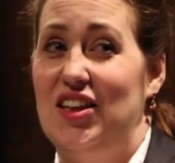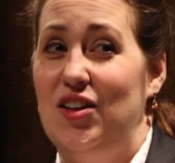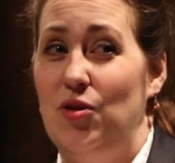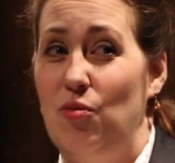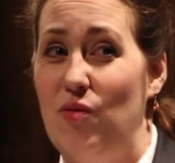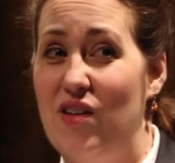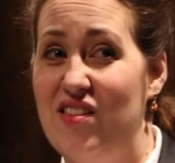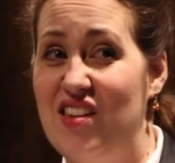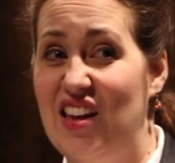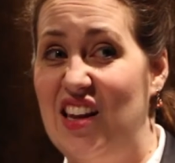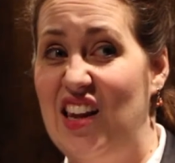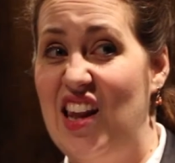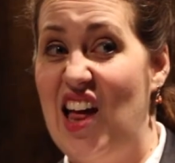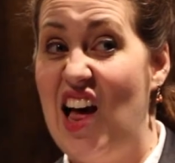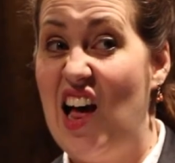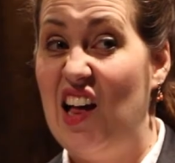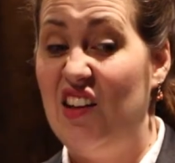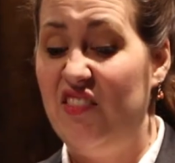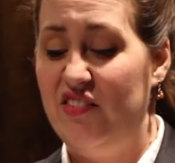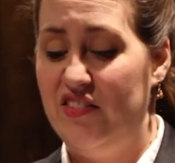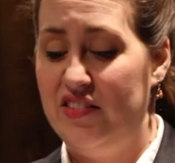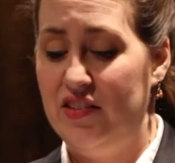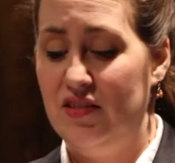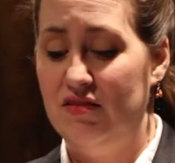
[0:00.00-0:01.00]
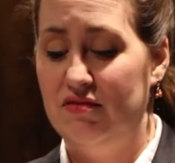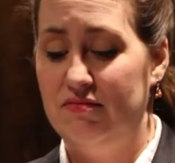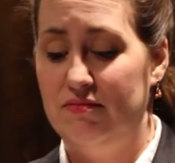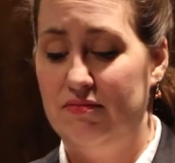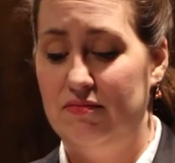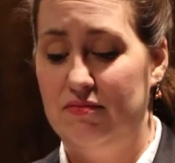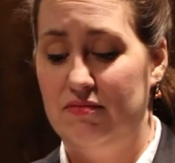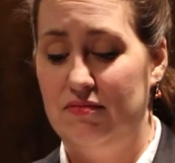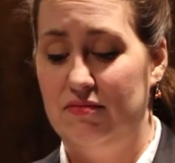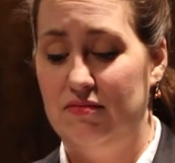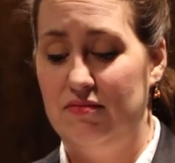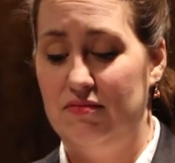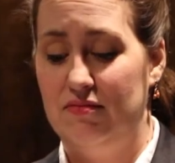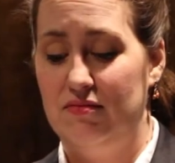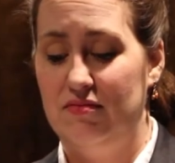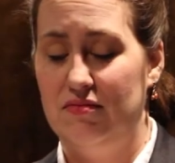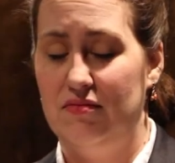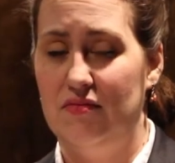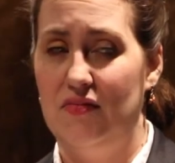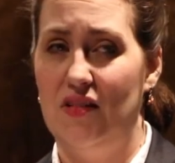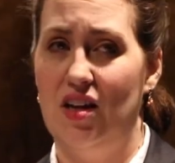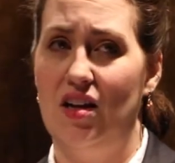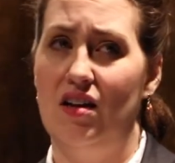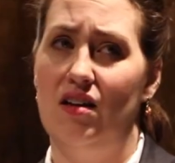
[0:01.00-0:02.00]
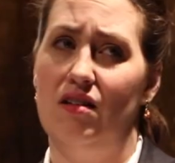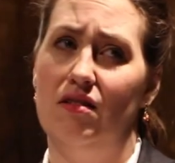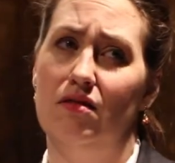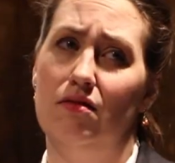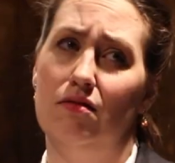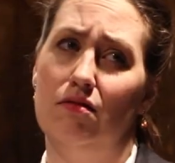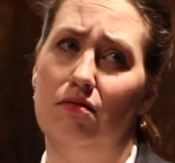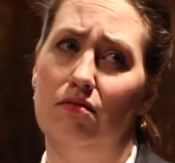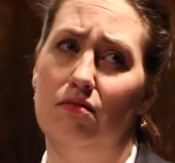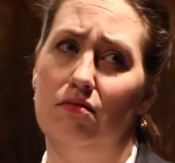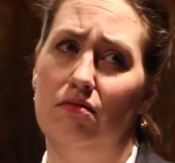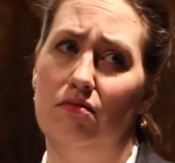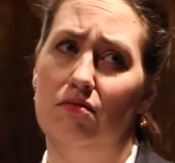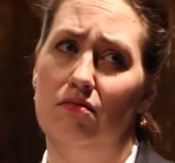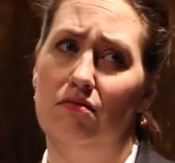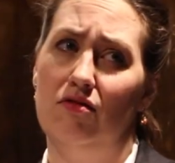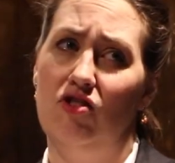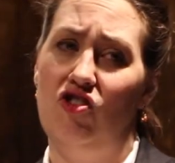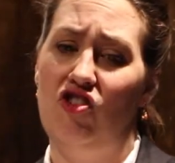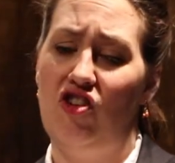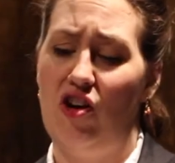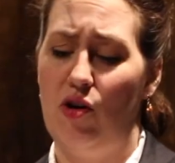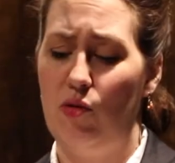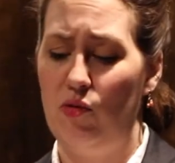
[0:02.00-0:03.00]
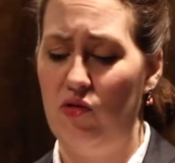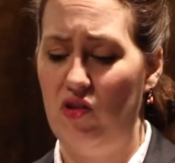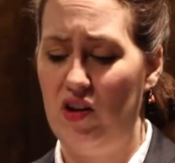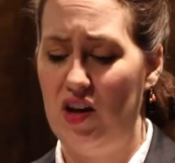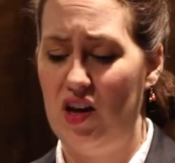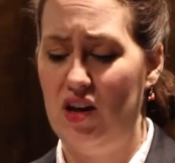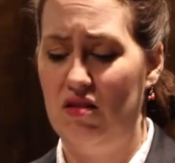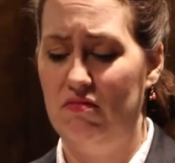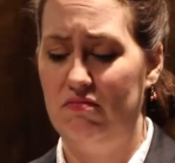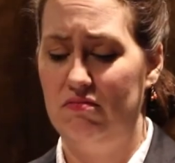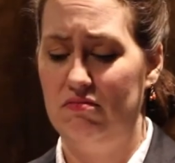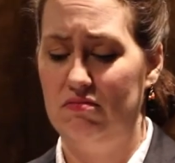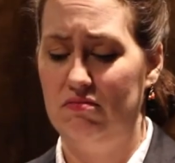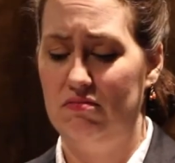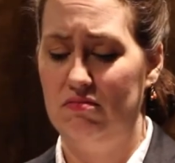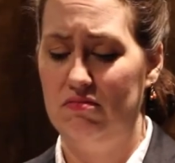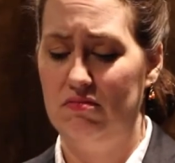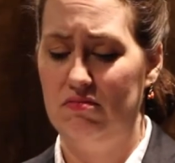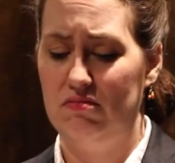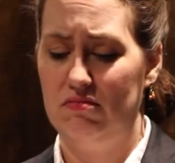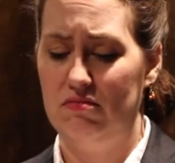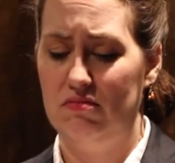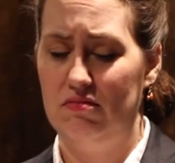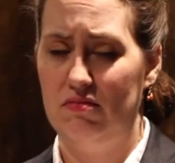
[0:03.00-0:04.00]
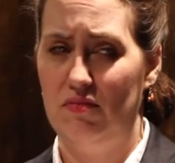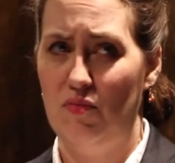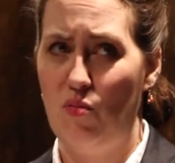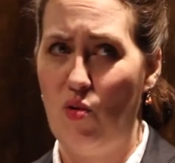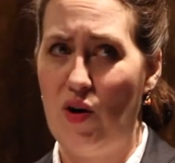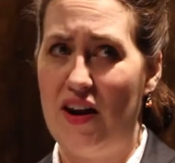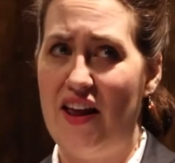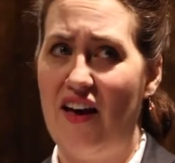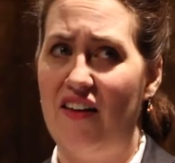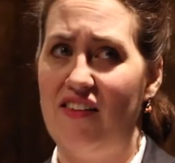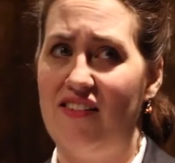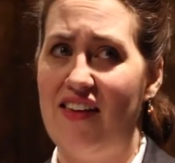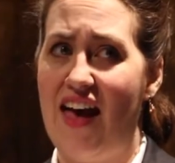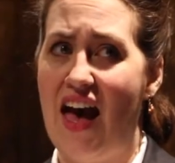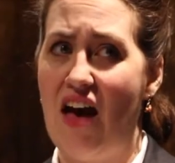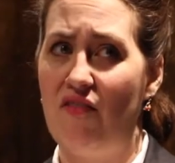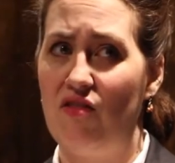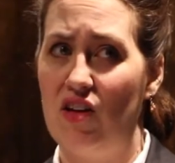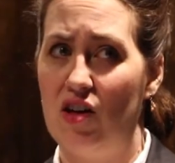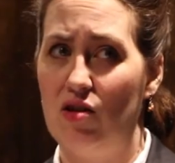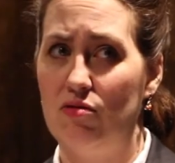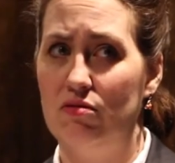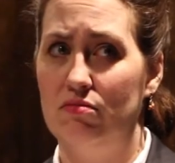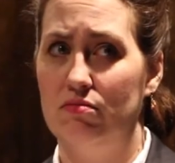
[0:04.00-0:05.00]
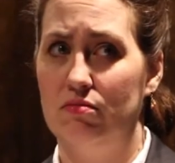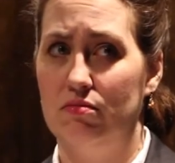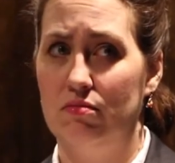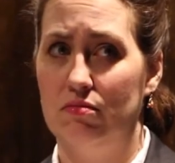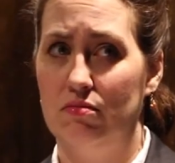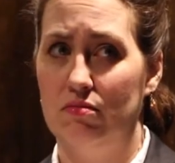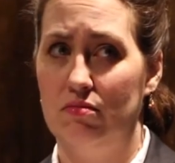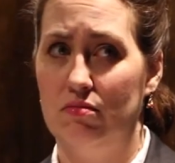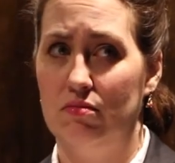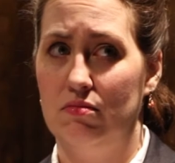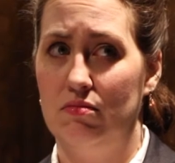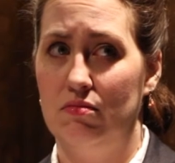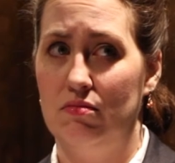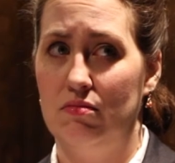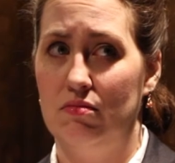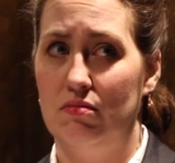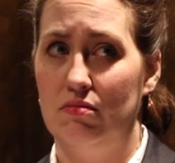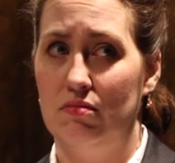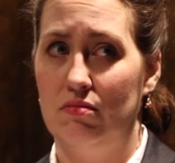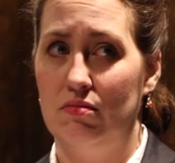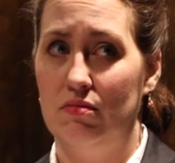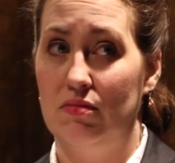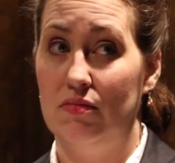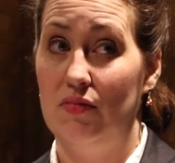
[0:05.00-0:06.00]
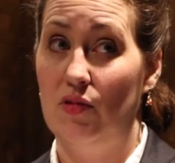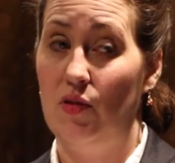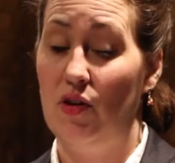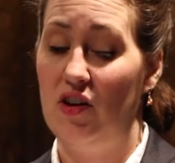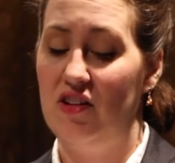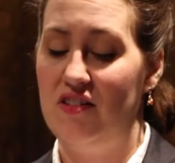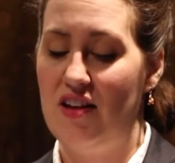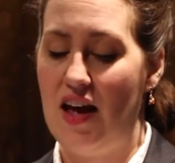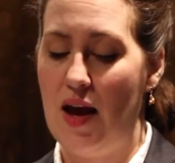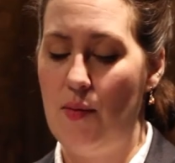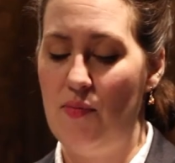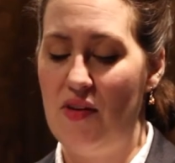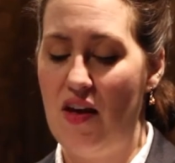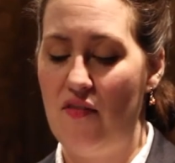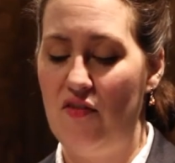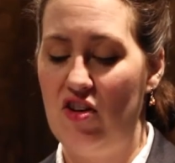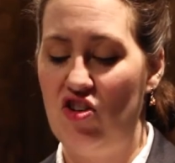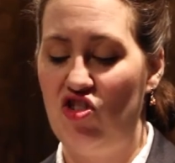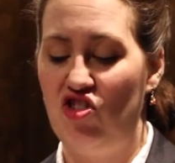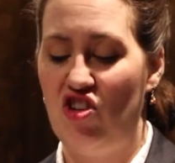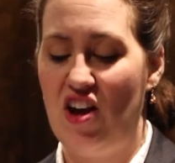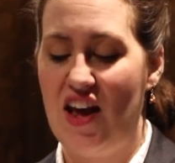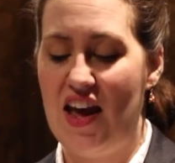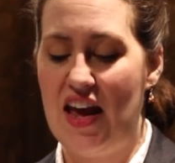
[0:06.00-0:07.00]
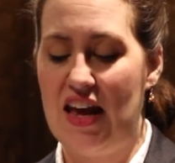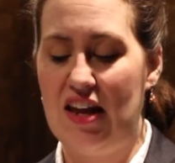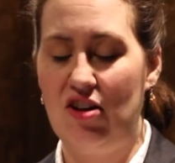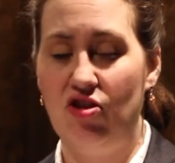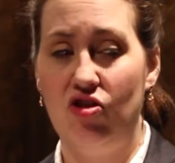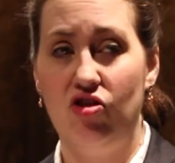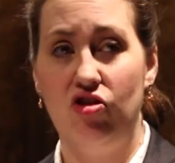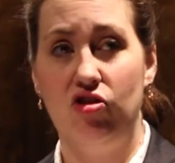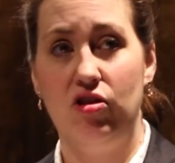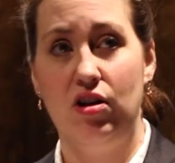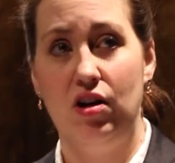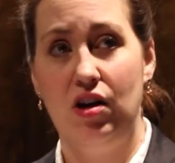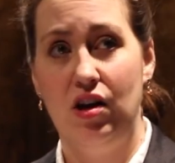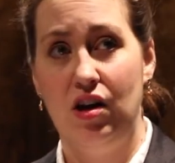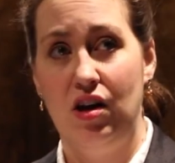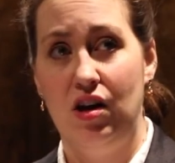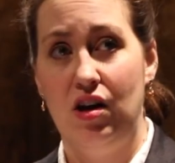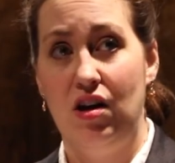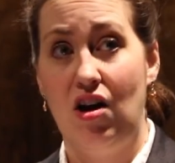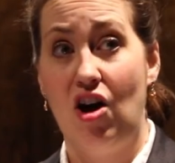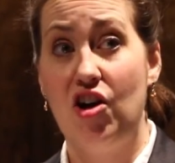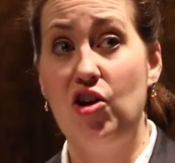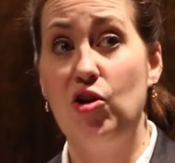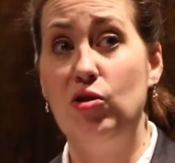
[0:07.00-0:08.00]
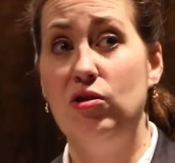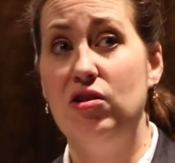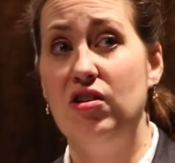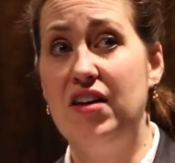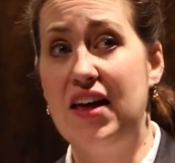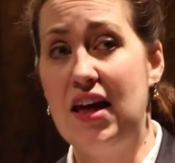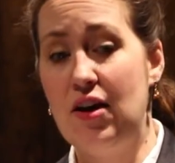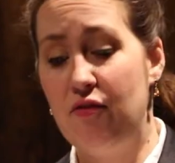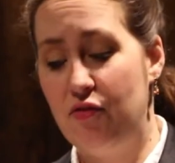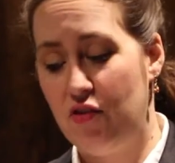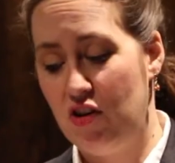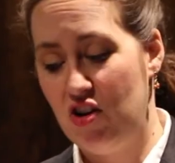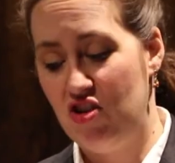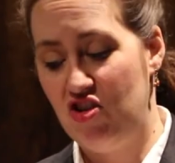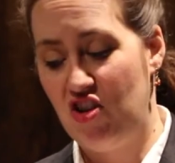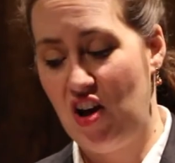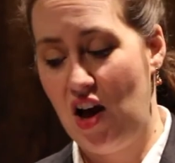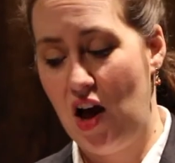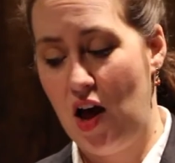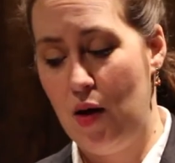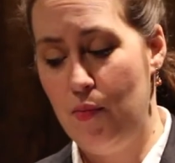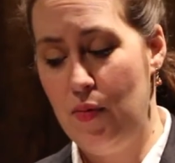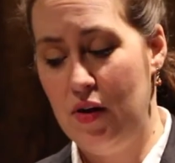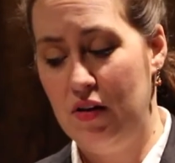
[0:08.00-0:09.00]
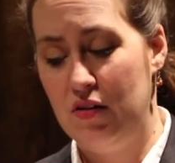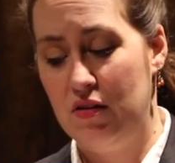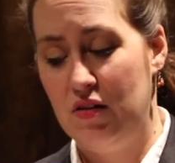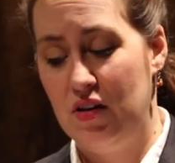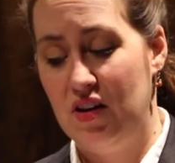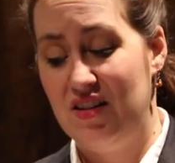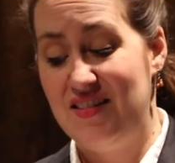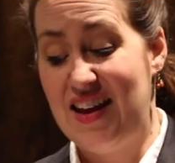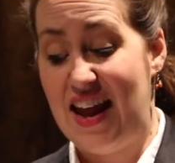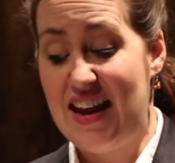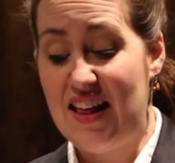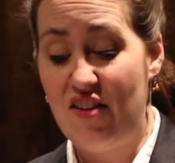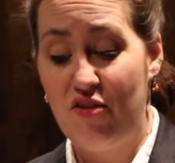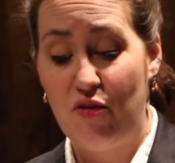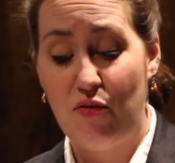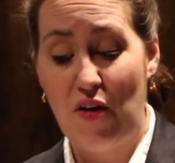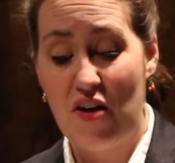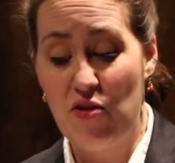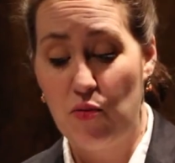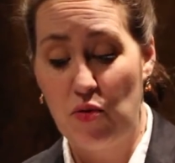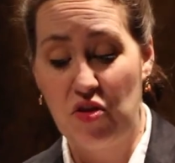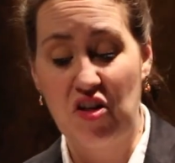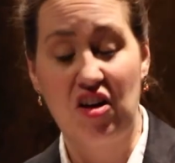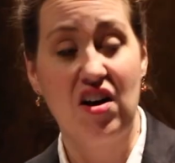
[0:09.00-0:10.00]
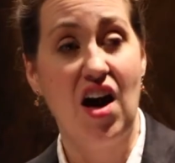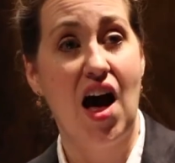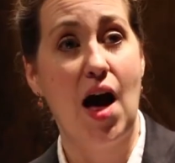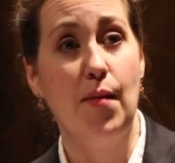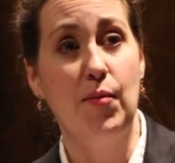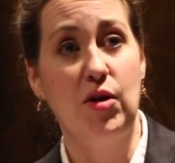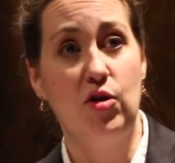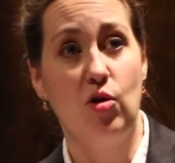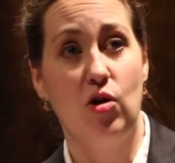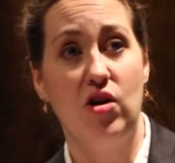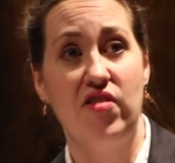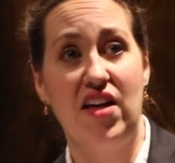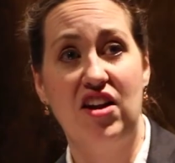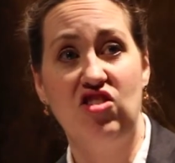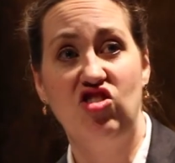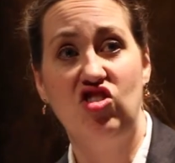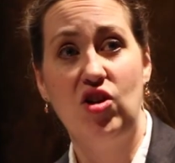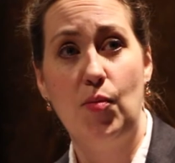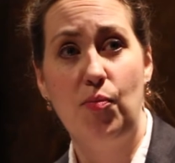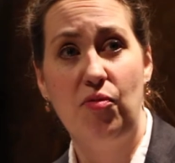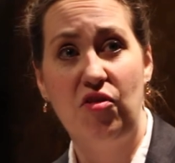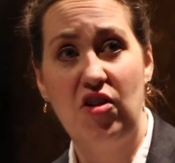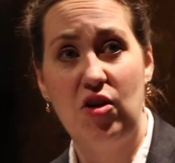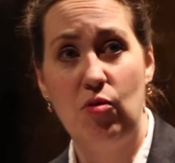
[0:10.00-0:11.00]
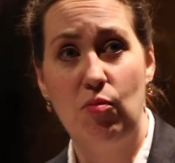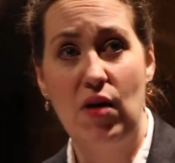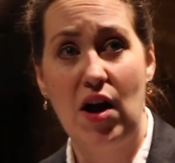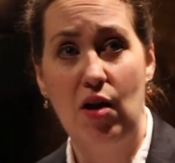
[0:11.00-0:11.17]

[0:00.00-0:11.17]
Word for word: Was it love? Oh, Josie. What else have you? Well, times haven't changed. Are you looking for a job? Tenny's friends with the Commodore that ships and